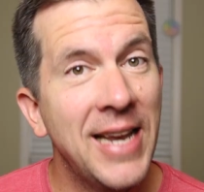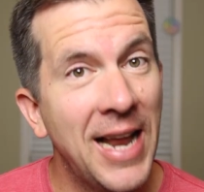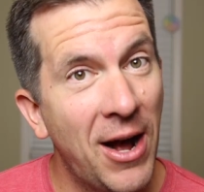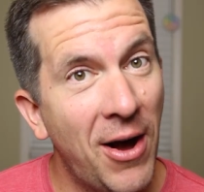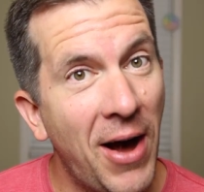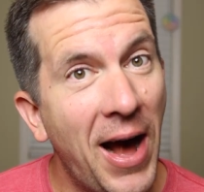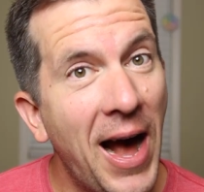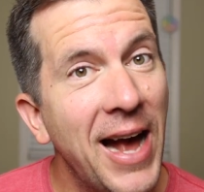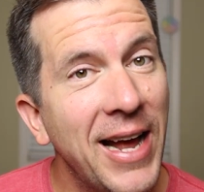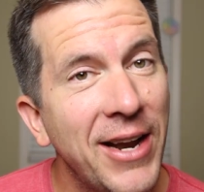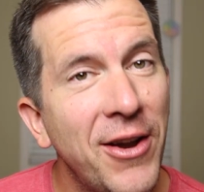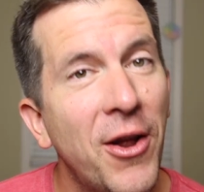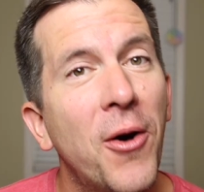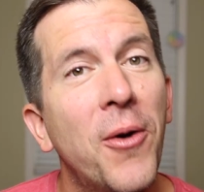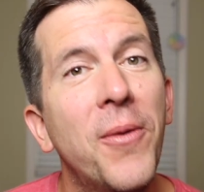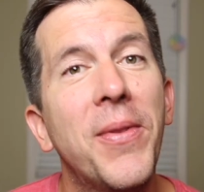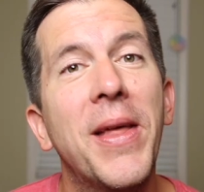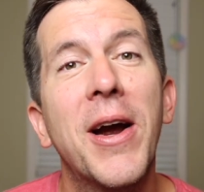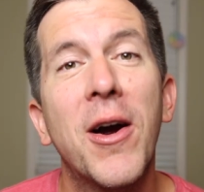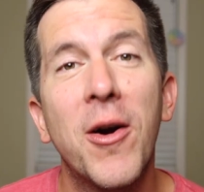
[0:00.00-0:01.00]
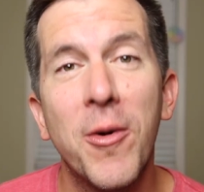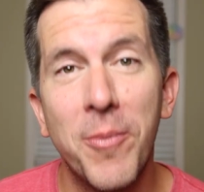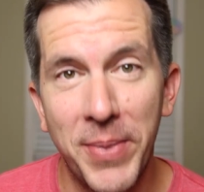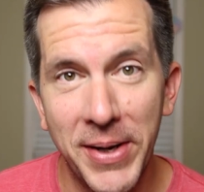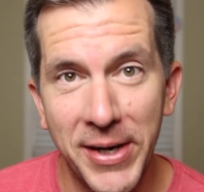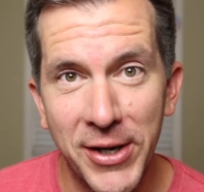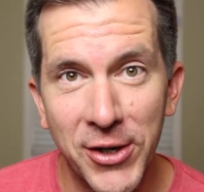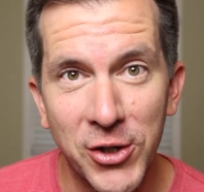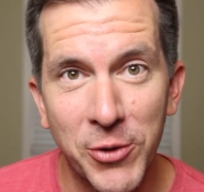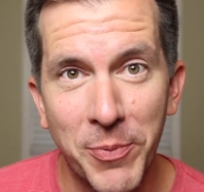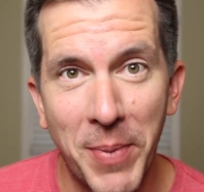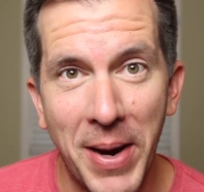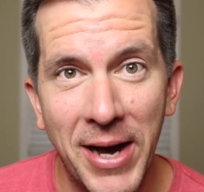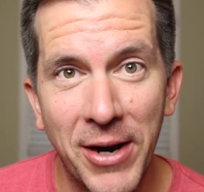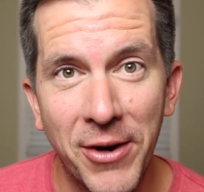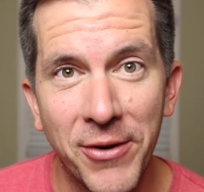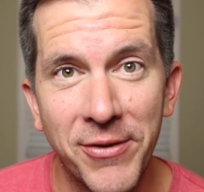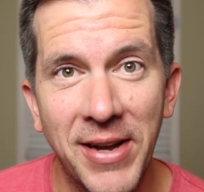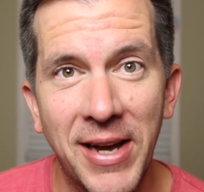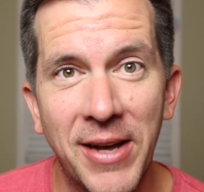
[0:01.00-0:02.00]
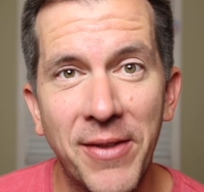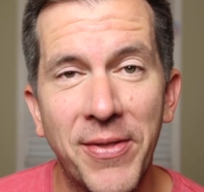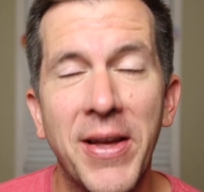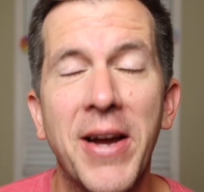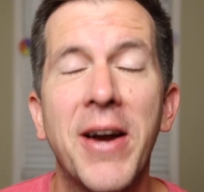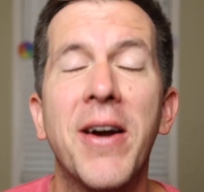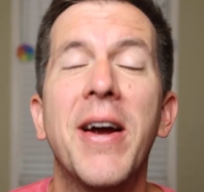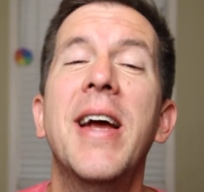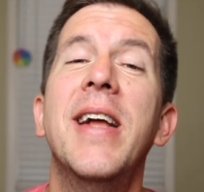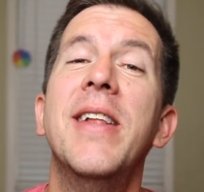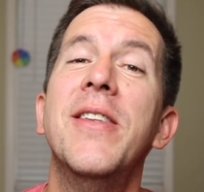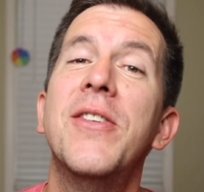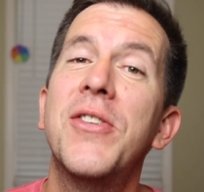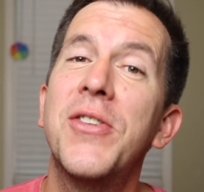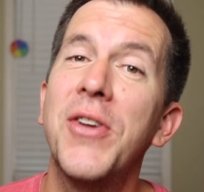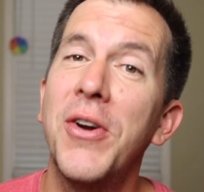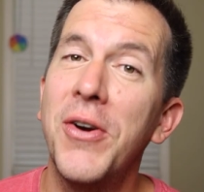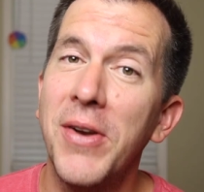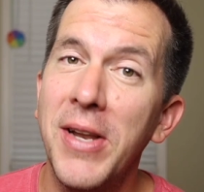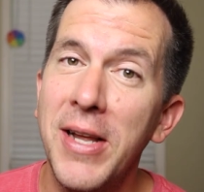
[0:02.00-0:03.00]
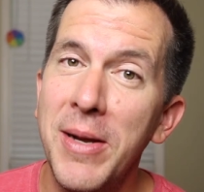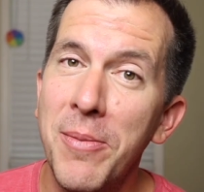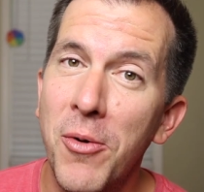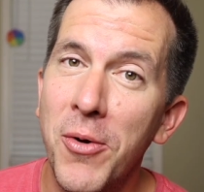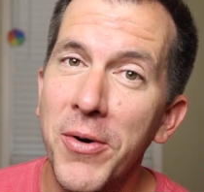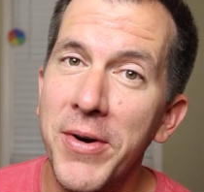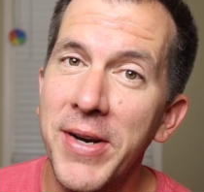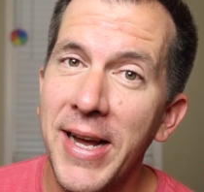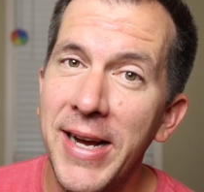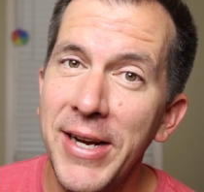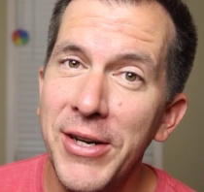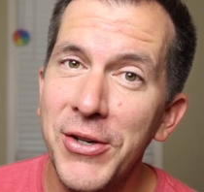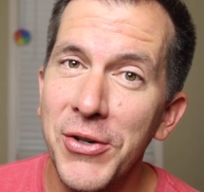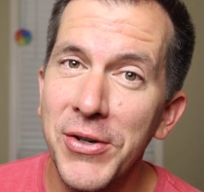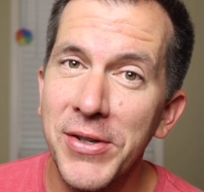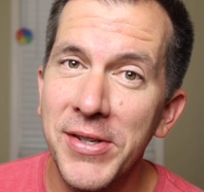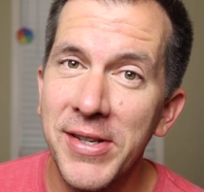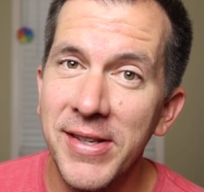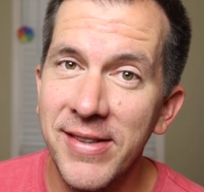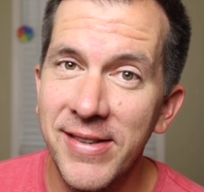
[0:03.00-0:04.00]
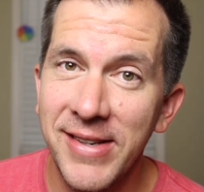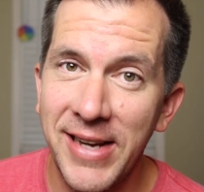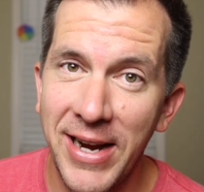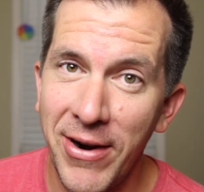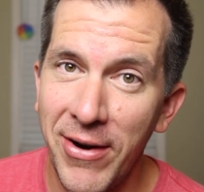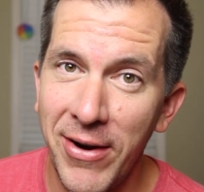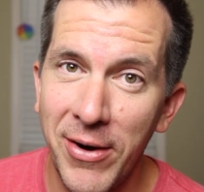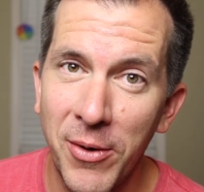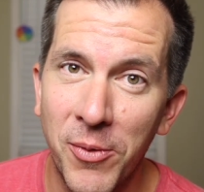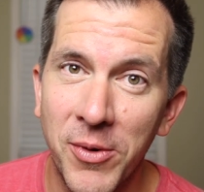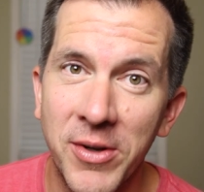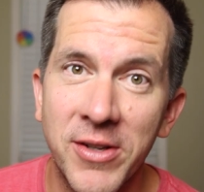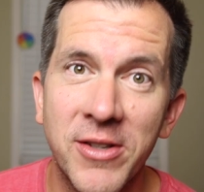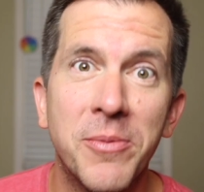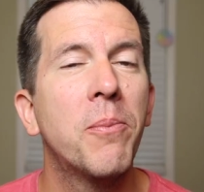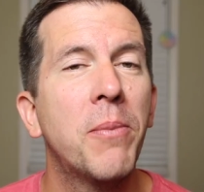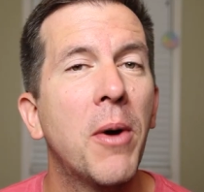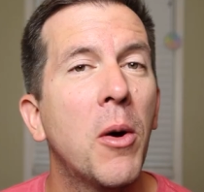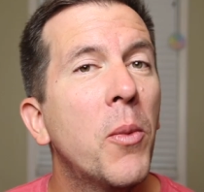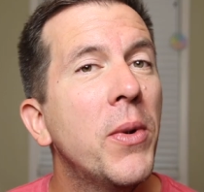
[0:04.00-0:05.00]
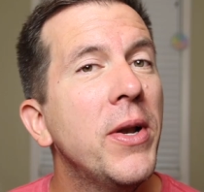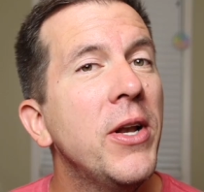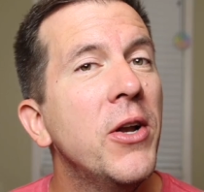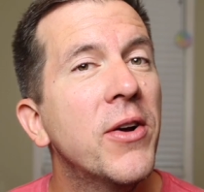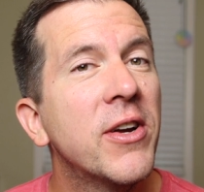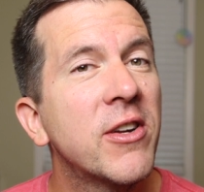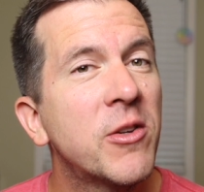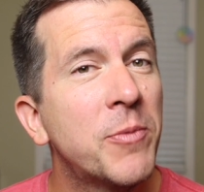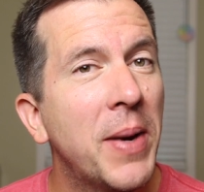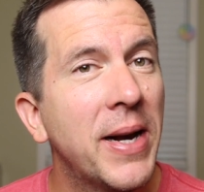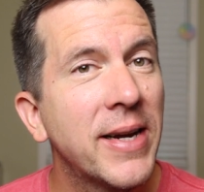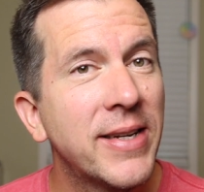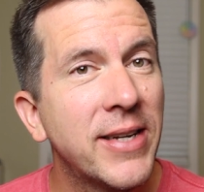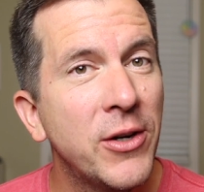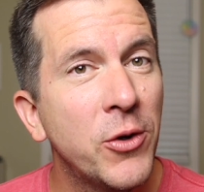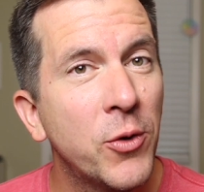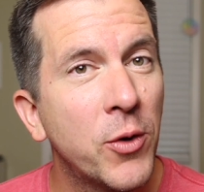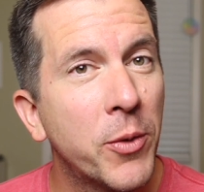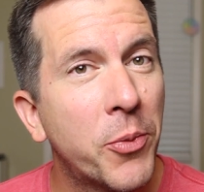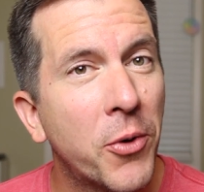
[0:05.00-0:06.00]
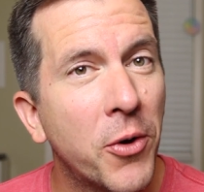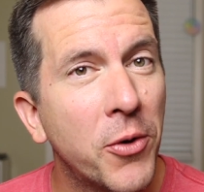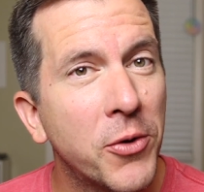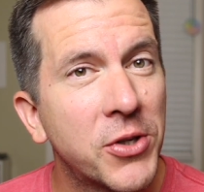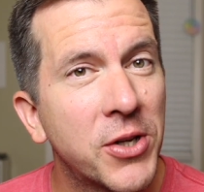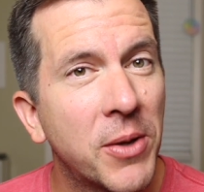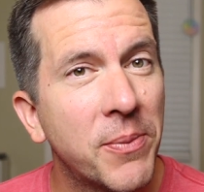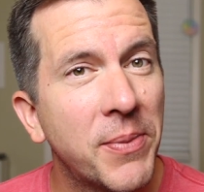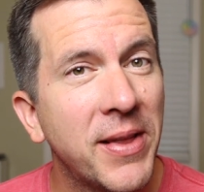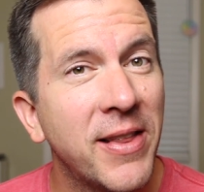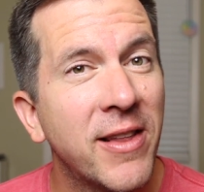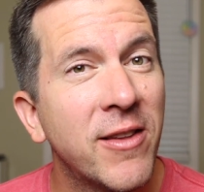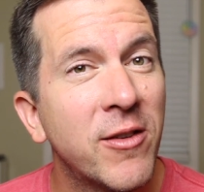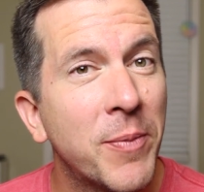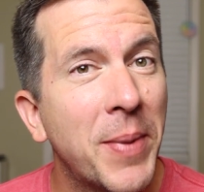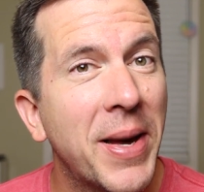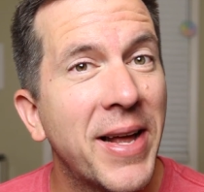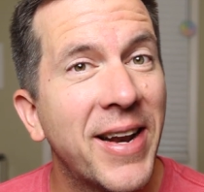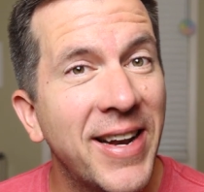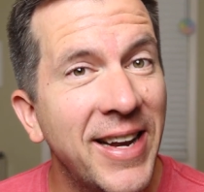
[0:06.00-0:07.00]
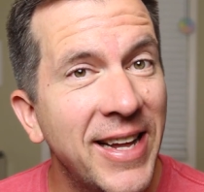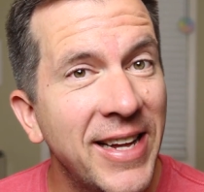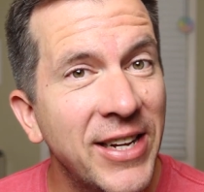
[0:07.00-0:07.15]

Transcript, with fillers: Now I know there are bigger spiders out there and certainly more dangerous and scary ones, but when you're expecting to approach something that's about an